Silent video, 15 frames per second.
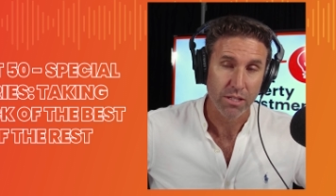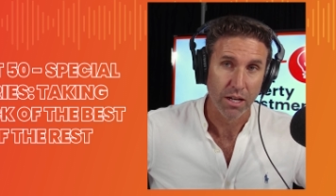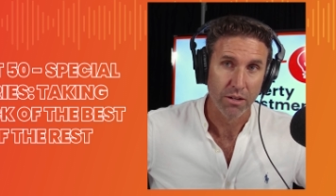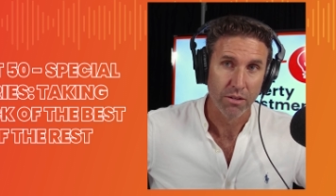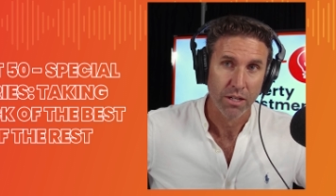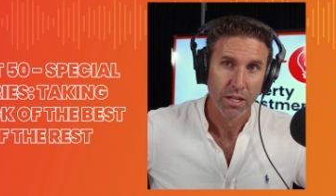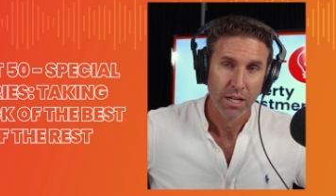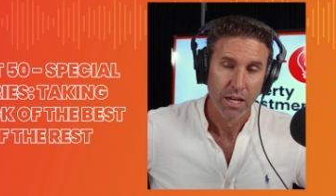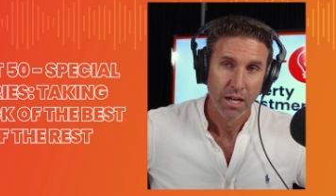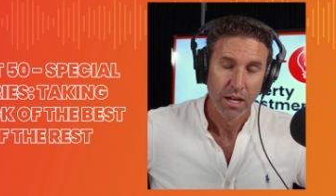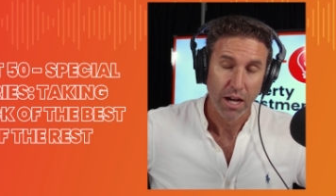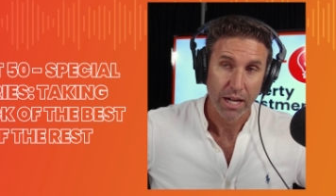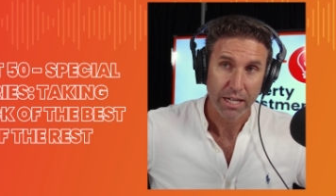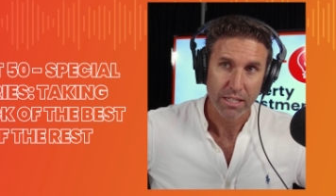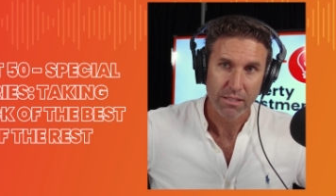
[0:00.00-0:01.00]
So,
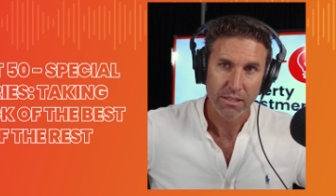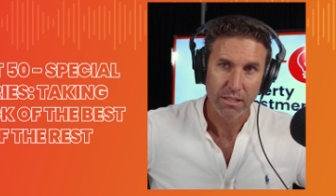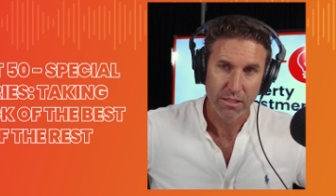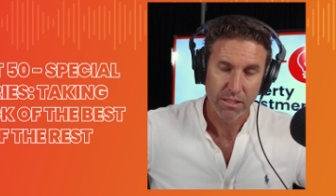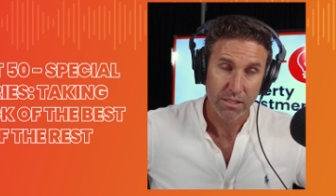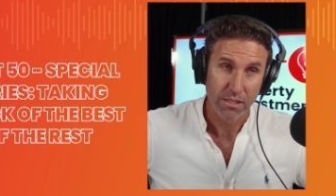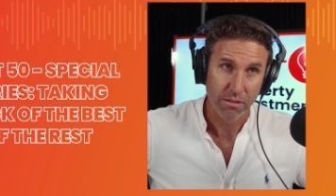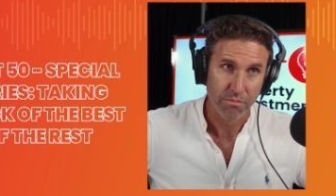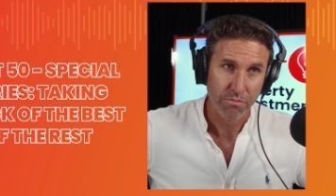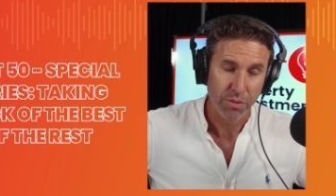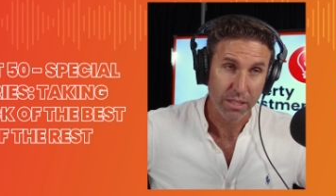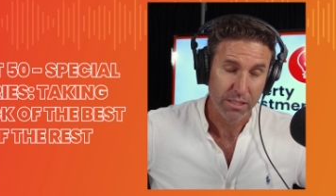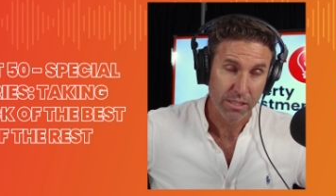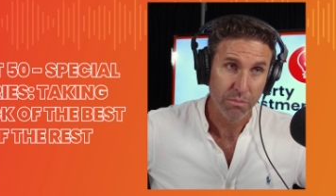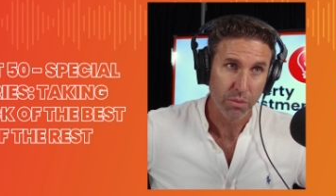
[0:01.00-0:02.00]
I guess that there's some
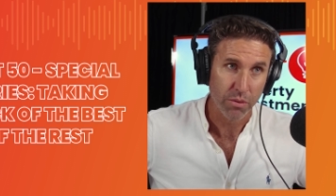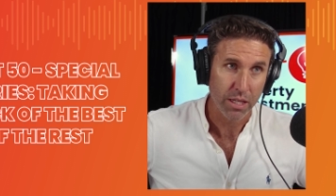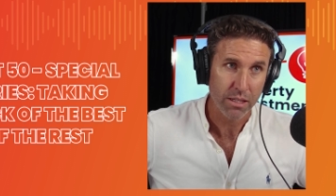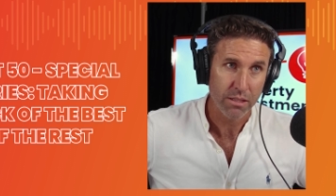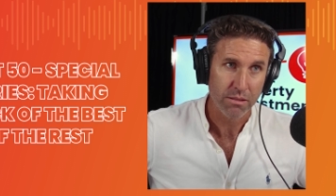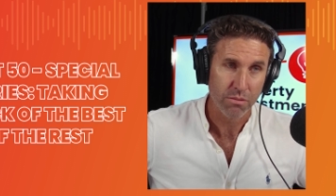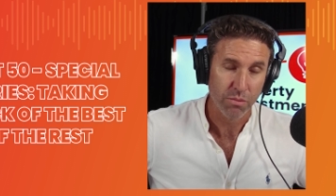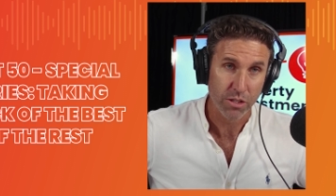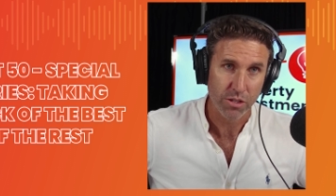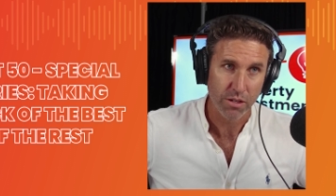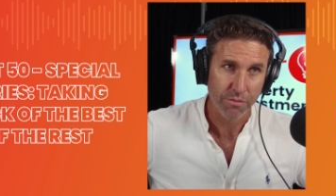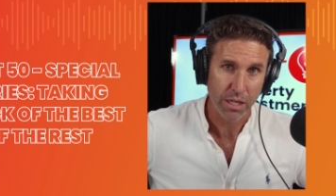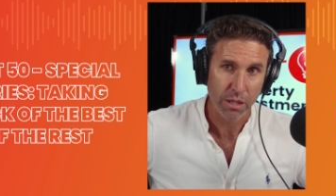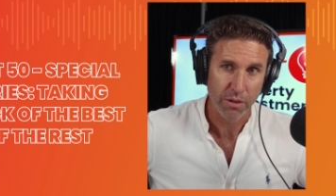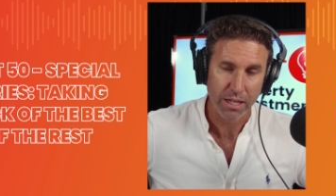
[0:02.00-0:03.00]
pretty simple things,
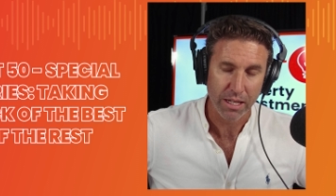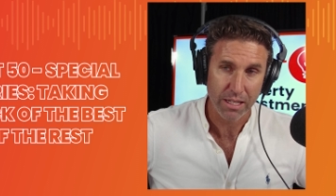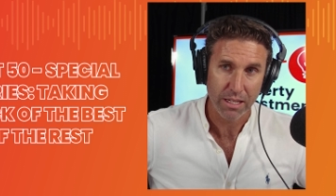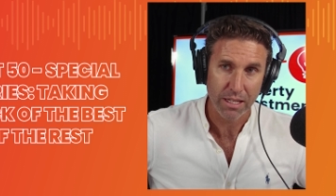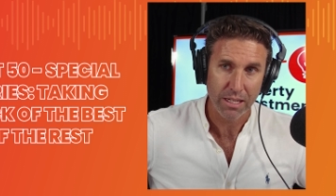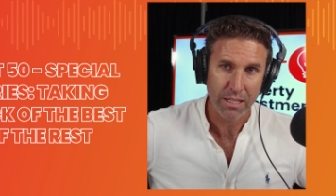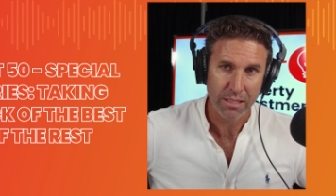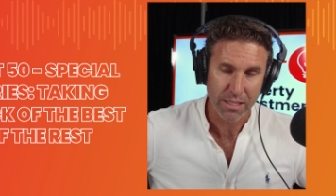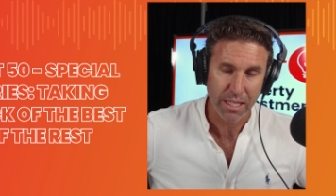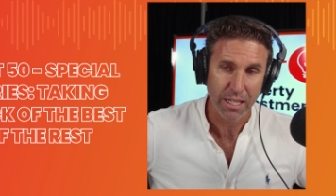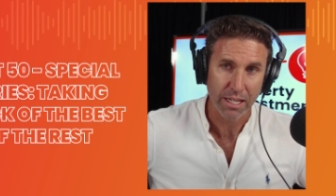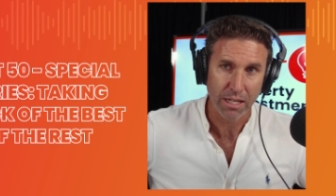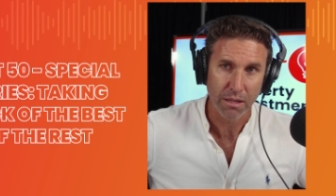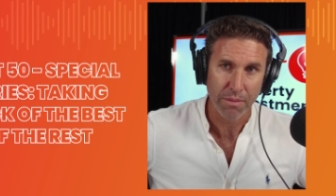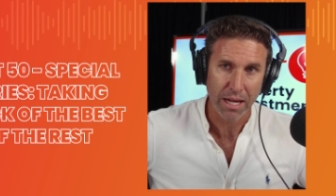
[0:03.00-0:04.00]
which if anyone is
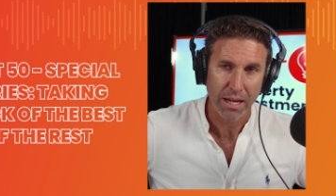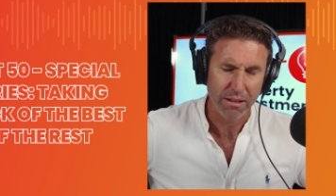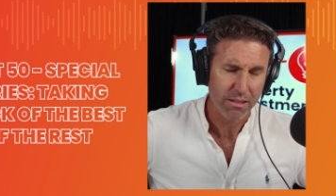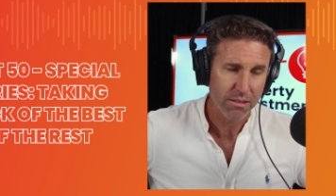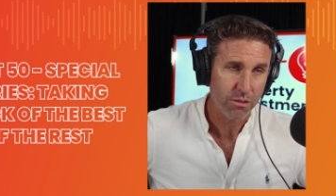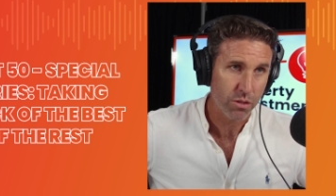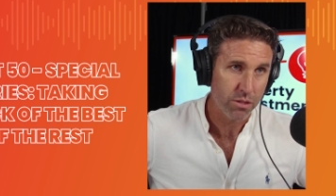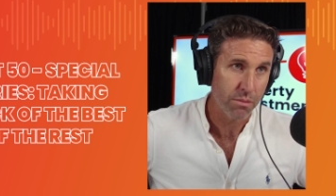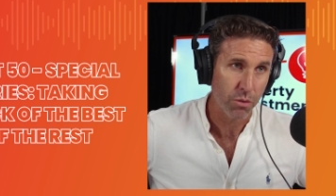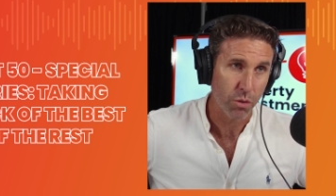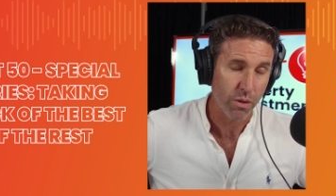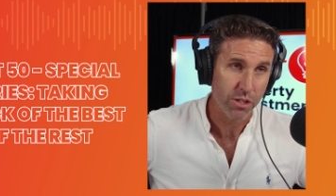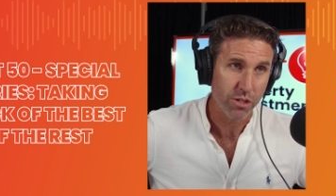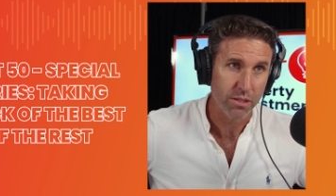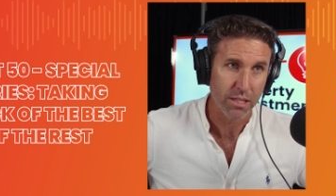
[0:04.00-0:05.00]
thinking about
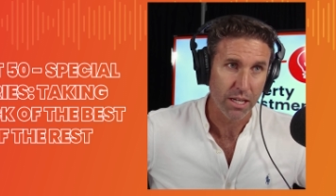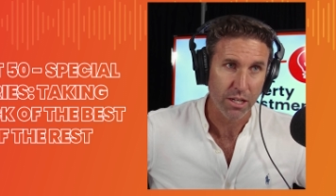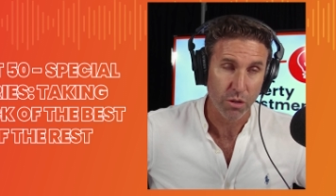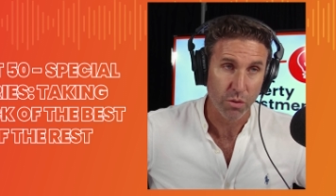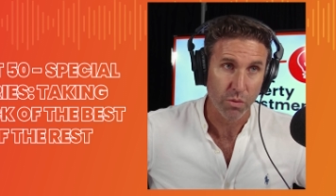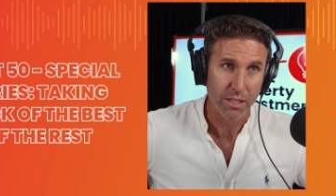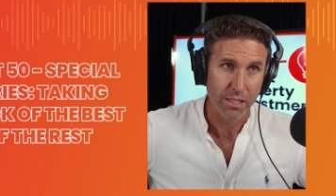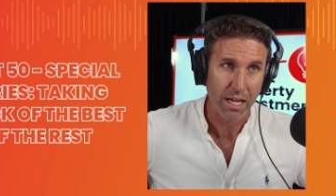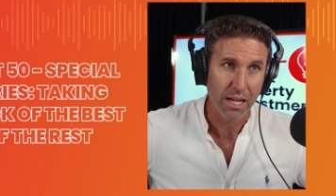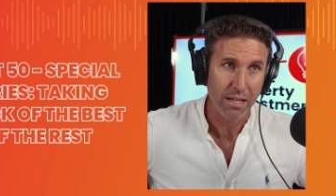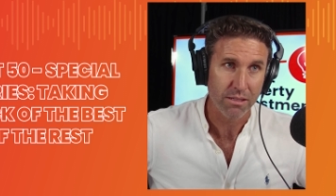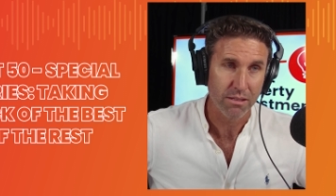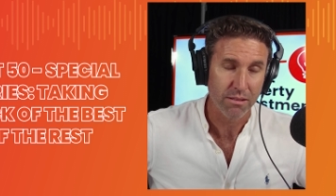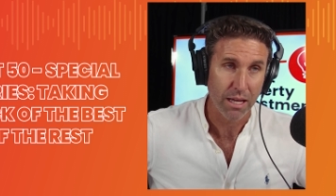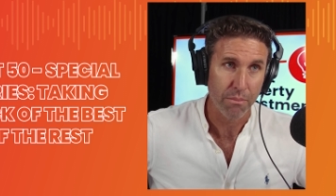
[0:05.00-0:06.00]
simple questions that you can always
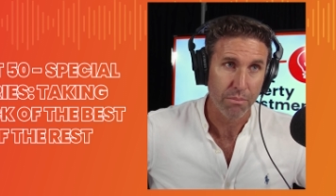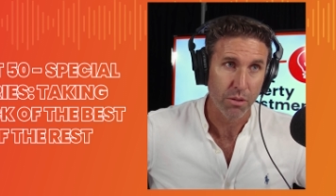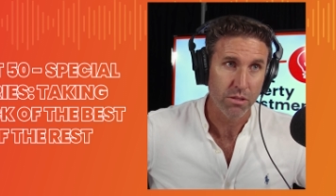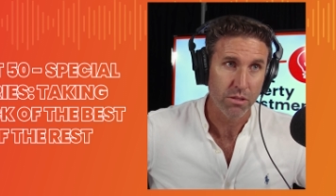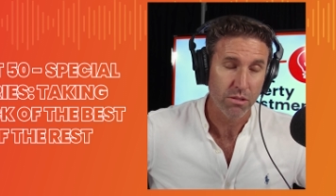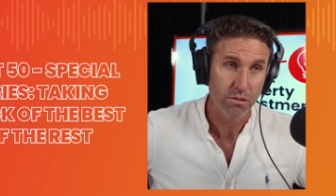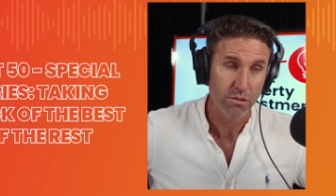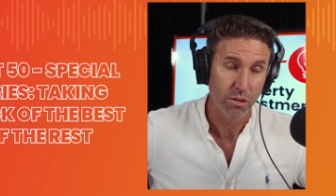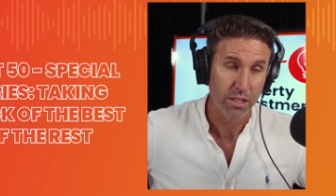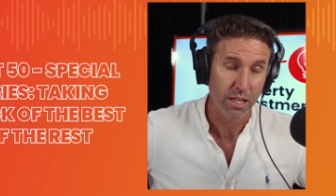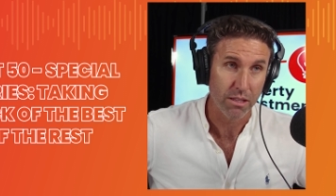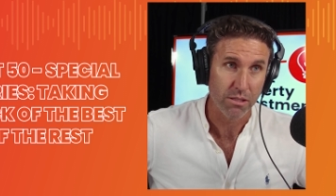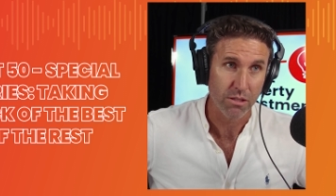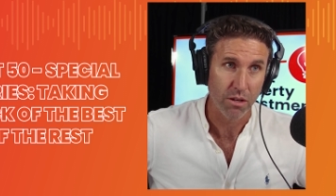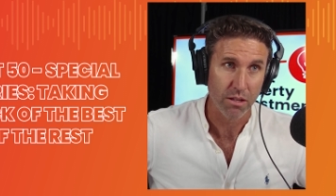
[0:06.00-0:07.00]
ask that person who's on
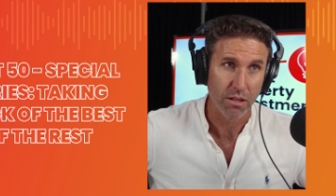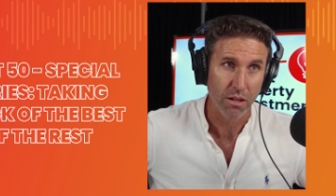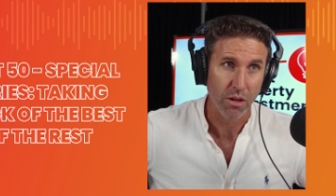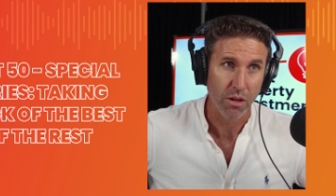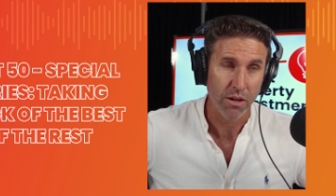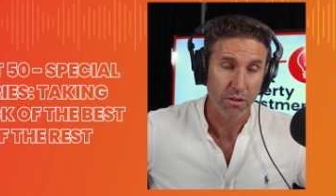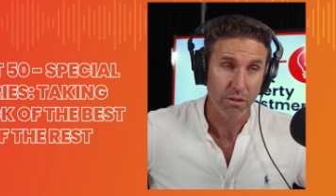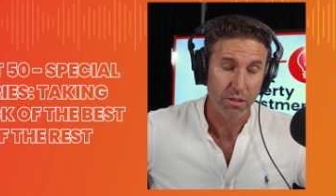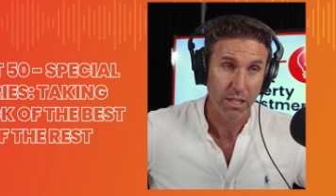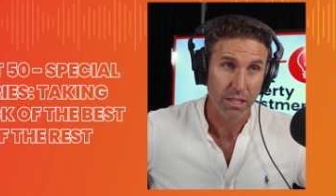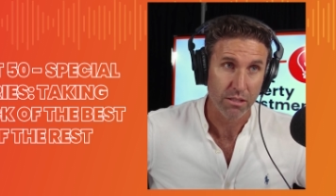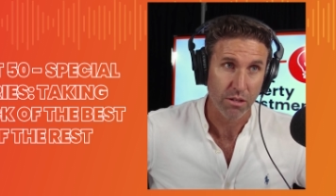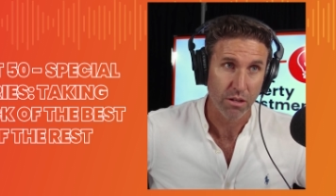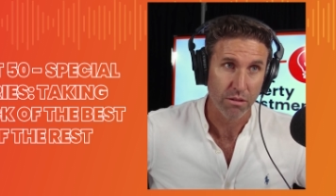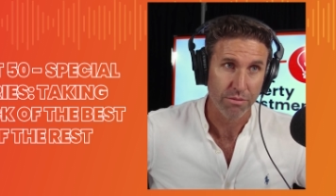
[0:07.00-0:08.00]
the other side of the line, on
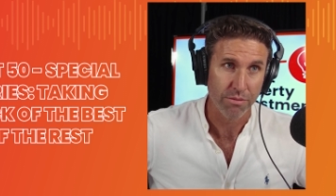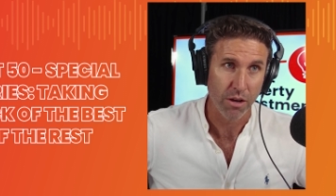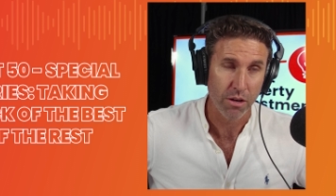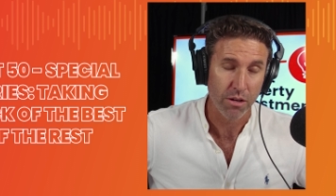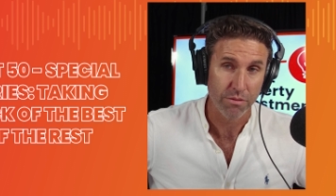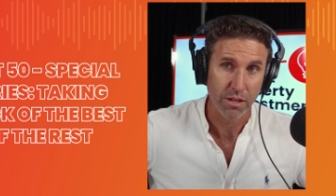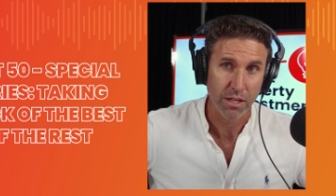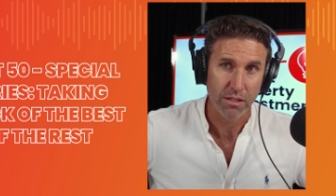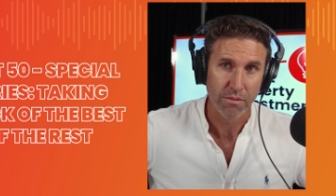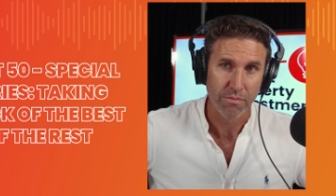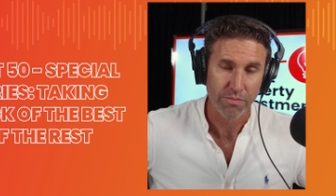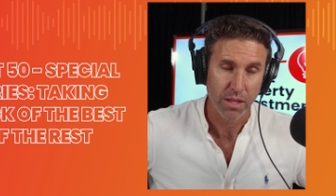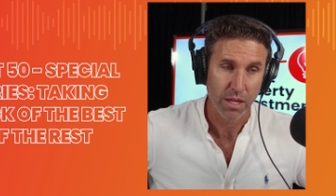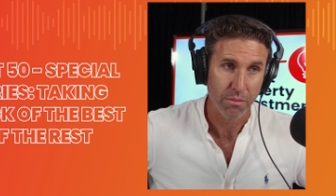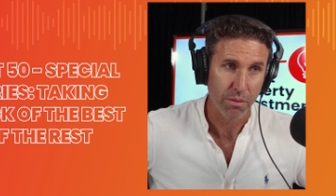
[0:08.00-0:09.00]
the other side of the phone, if they're
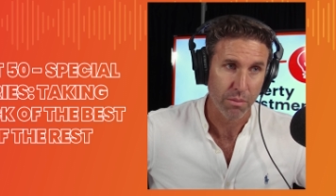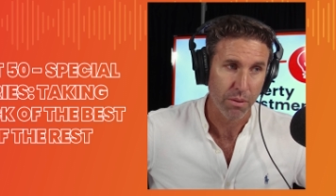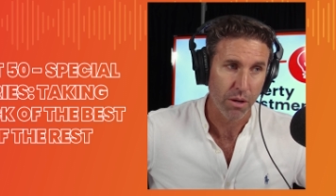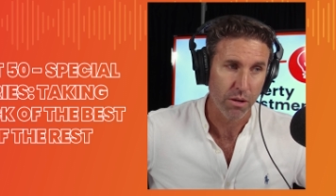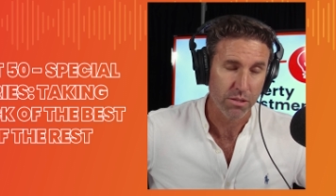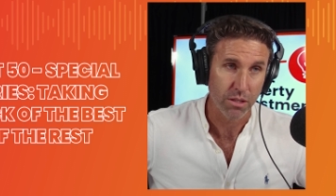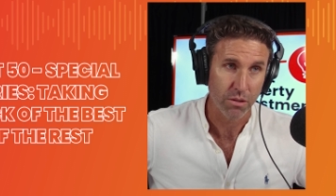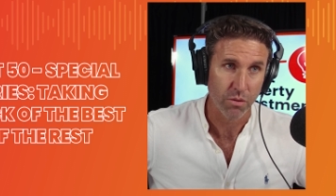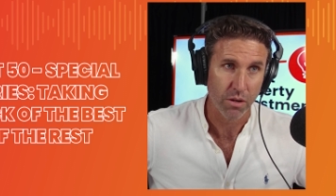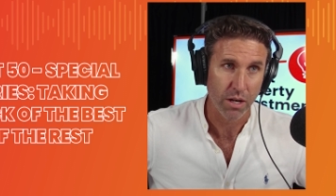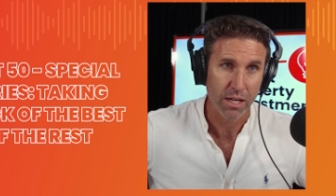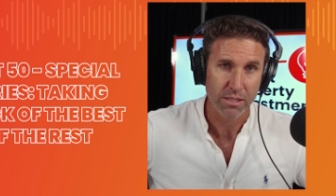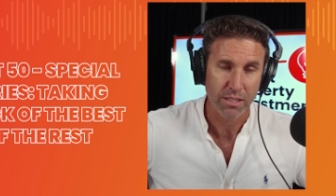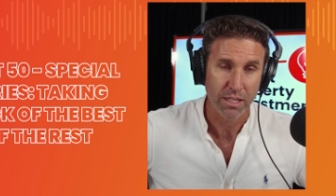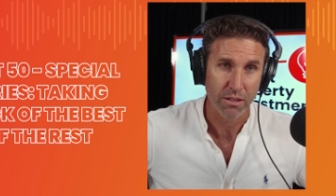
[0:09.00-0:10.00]
they're proposing
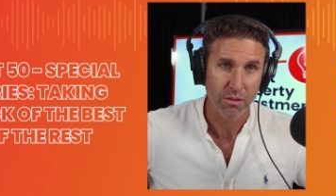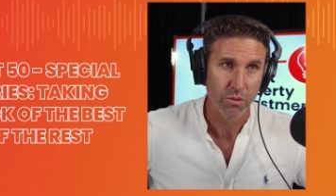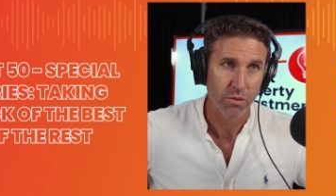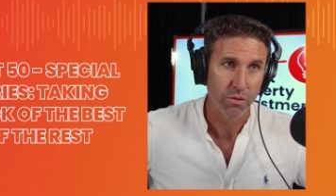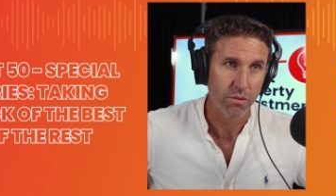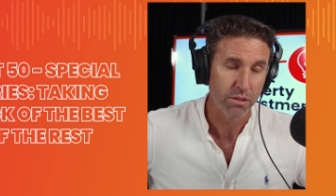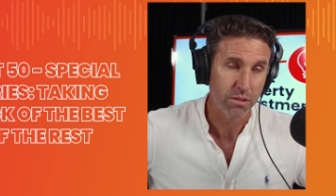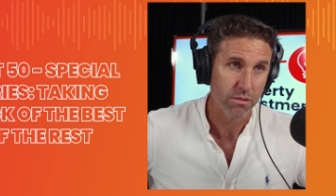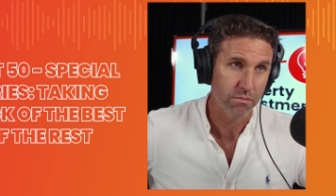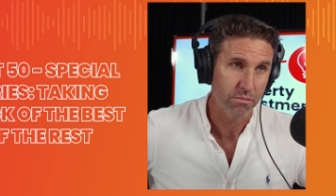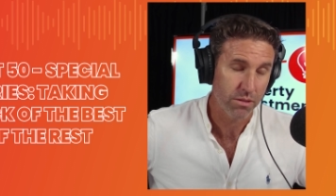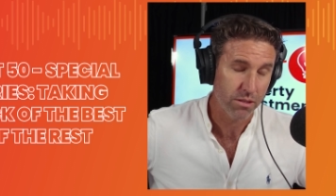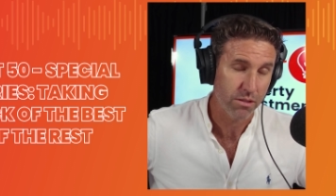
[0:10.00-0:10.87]
or asking or